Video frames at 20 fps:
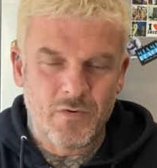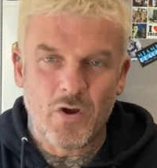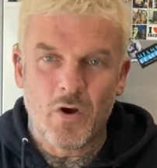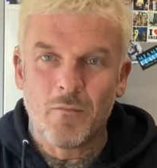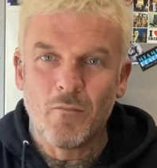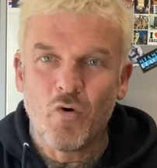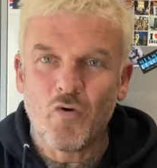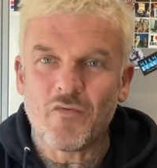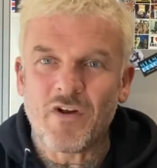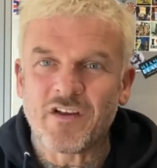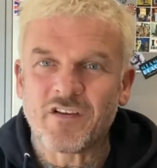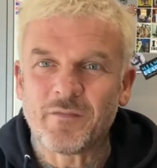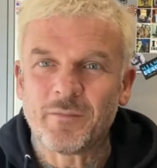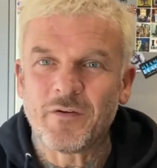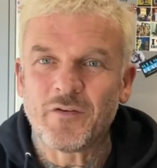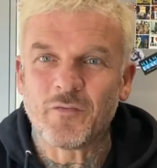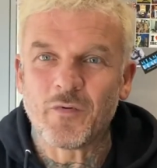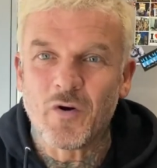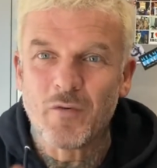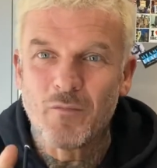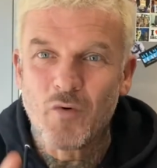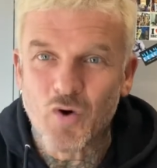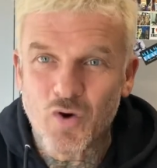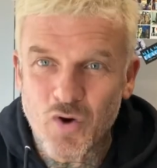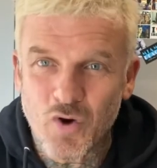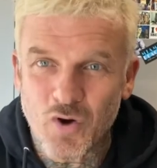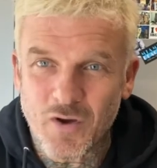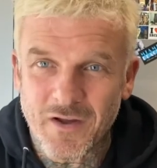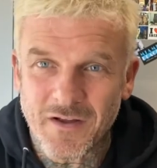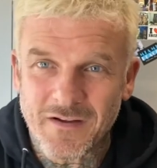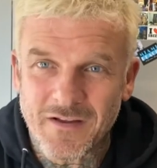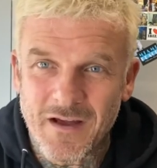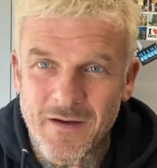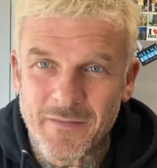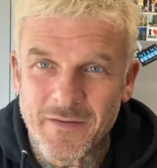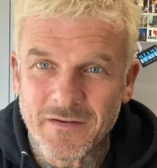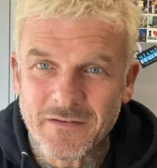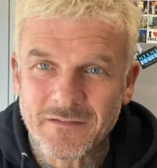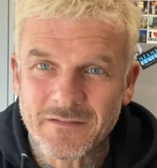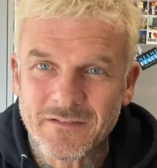more recipes, we've got more cooking
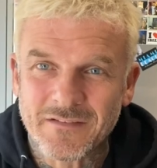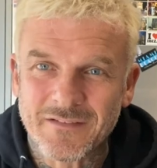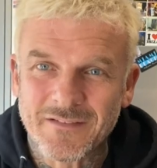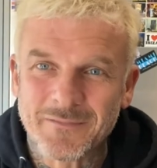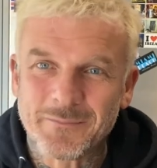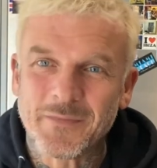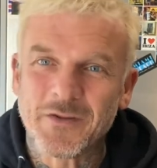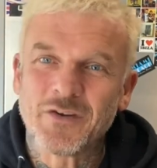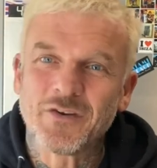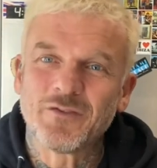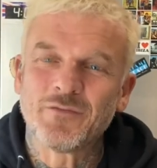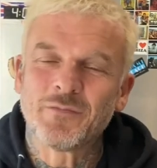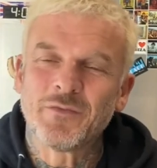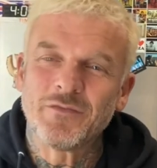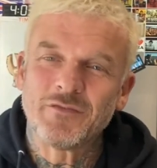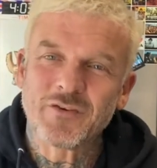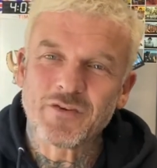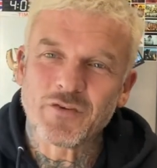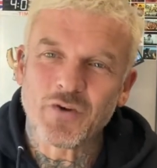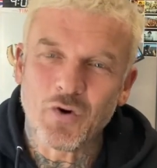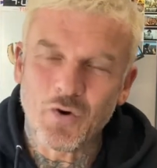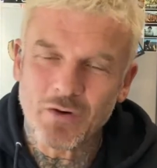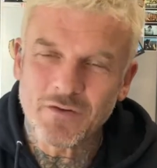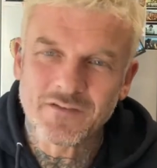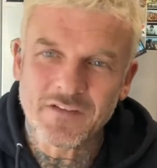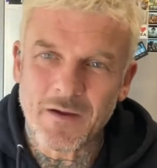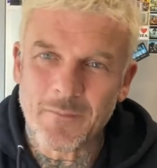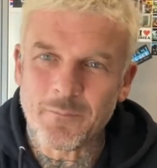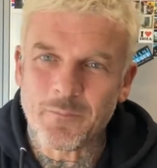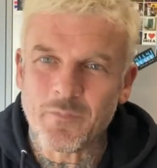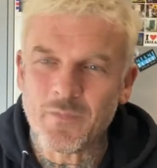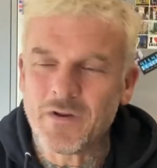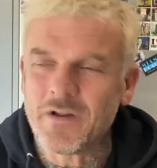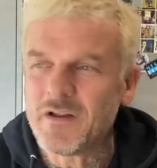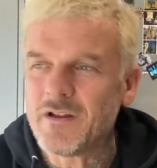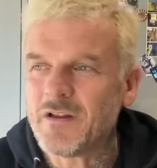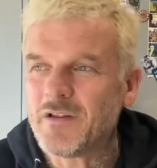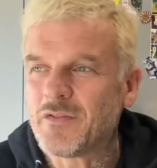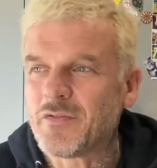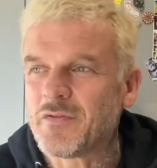coming, because we've just hooked up
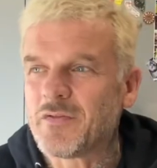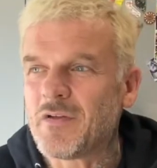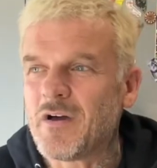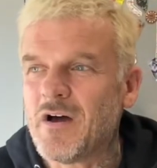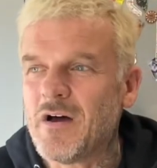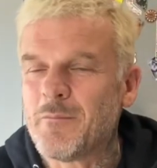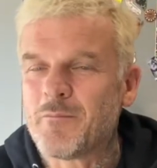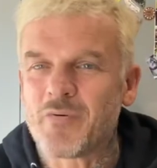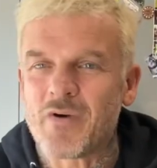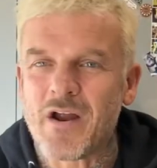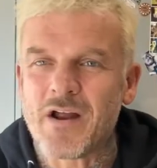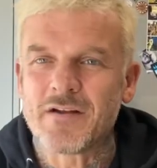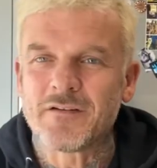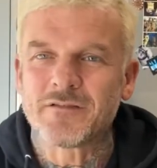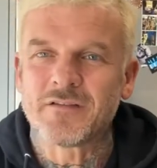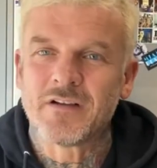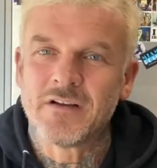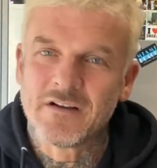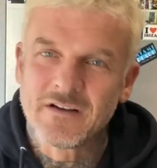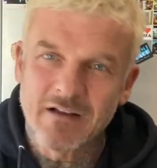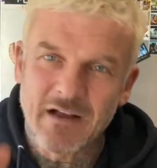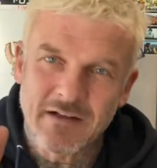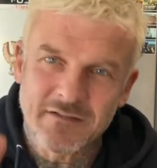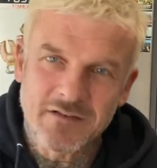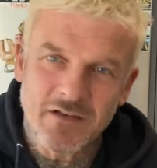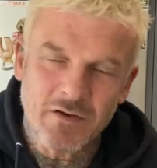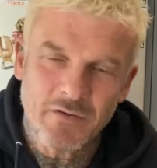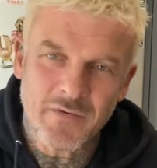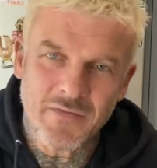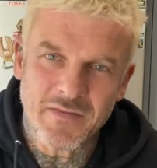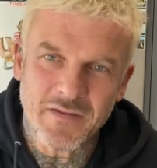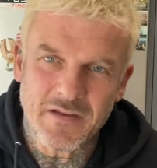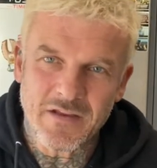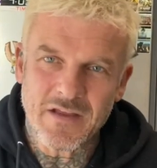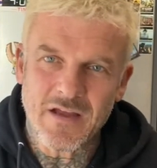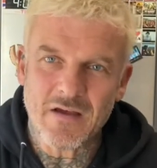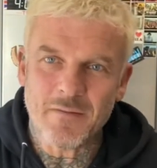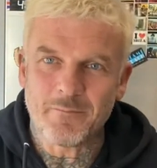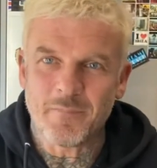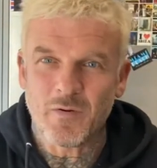with a brand. Can't tell you anything
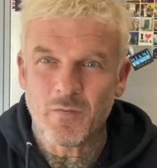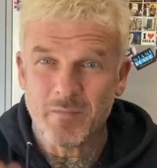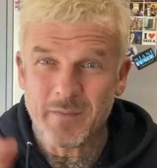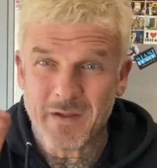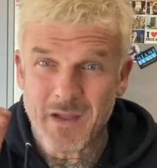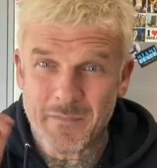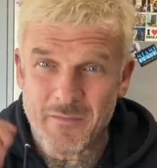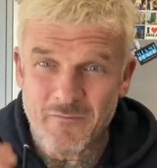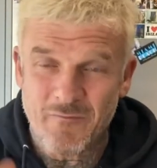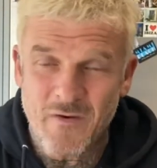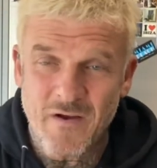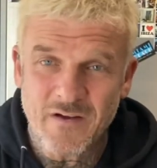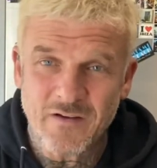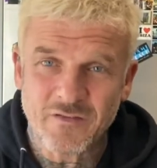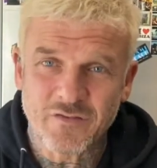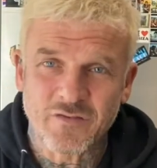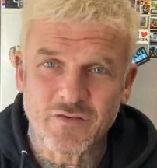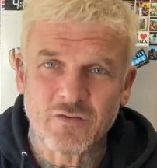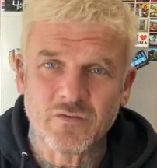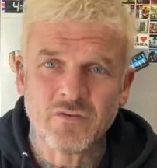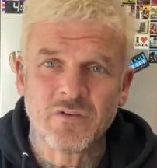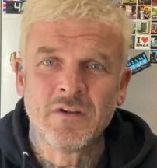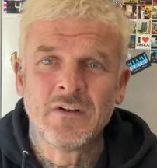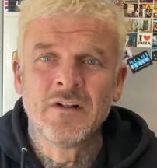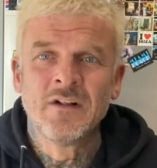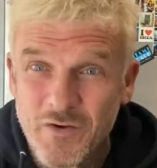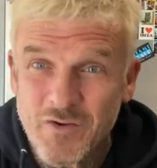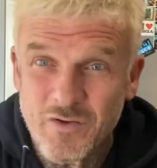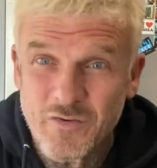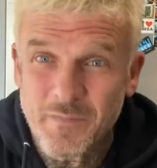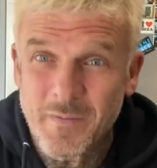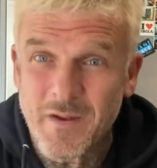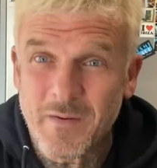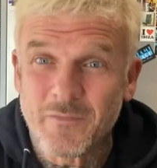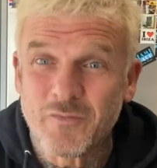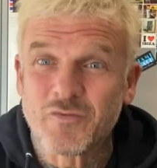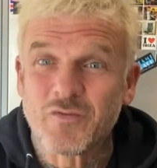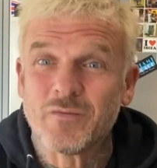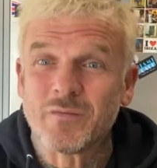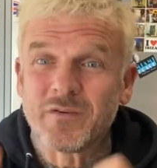yet, but it'll be coming very soon. It'll be
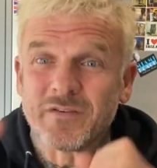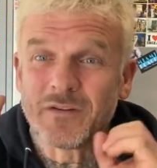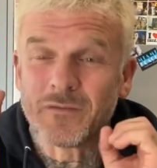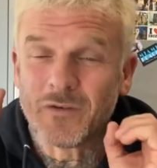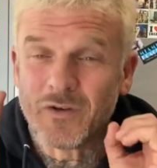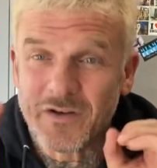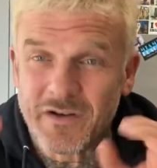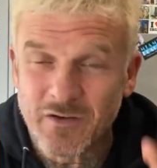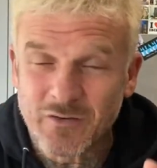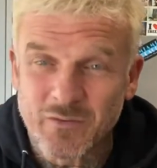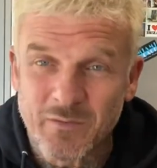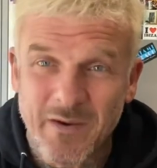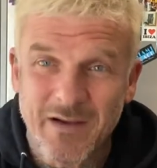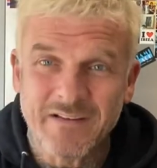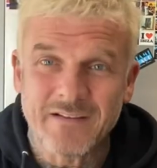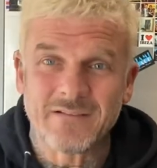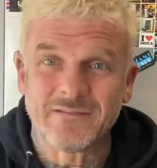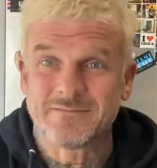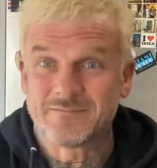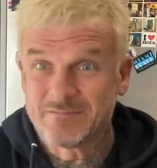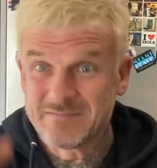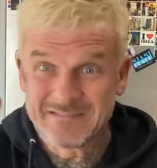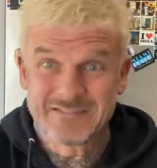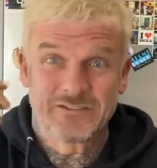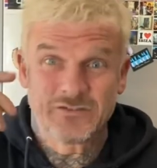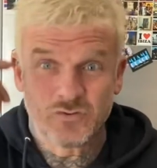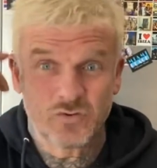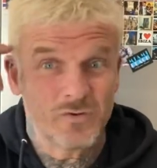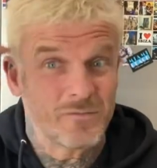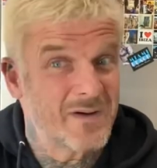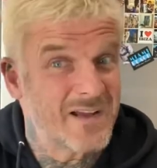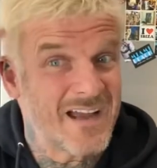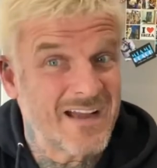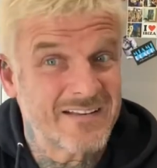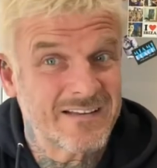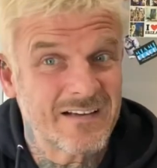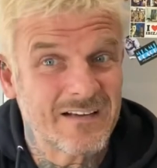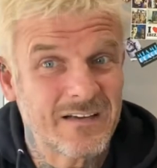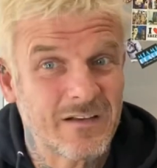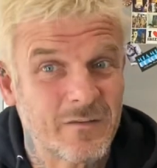coming soon because I'm learning how to edit, do my
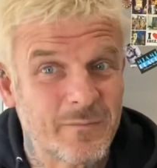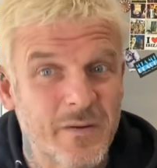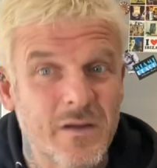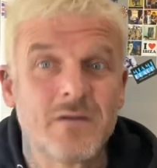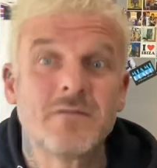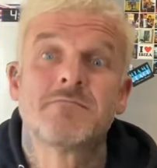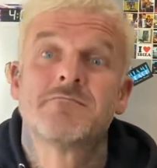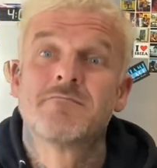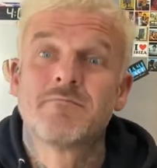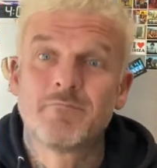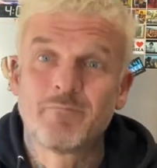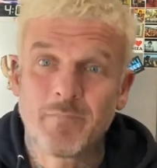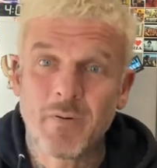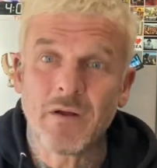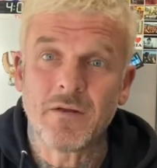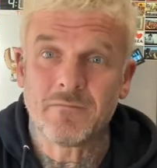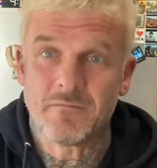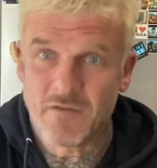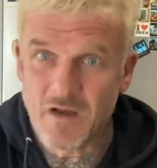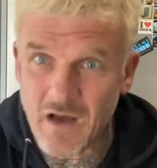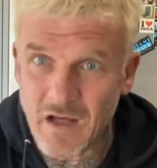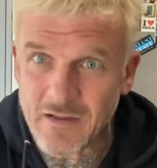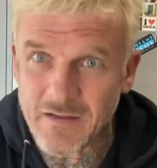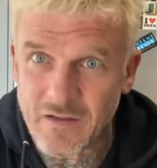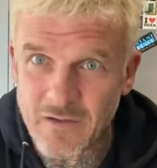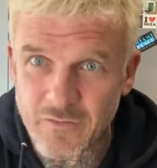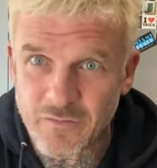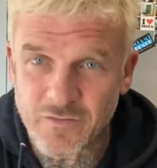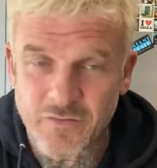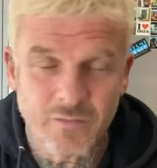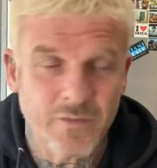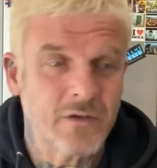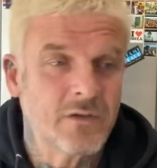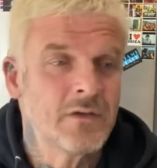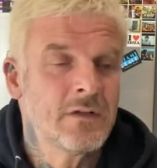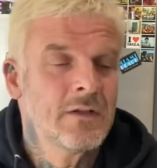editing a little bit, but I'll get used to it.